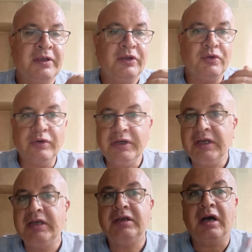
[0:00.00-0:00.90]

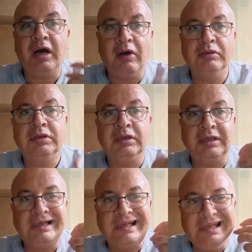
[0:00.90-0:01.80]
urinate out
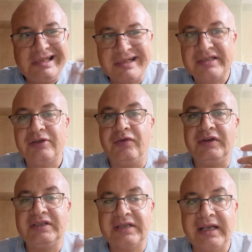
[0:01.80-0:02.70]
liters of
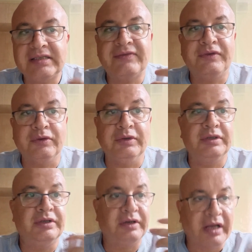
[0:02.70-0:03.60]
excess
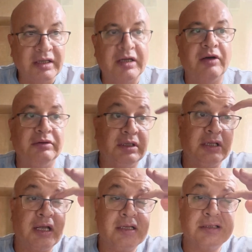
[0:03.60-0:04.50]
fluid, drying out the
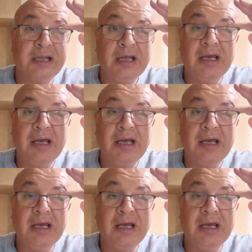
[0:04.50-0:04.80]
lungs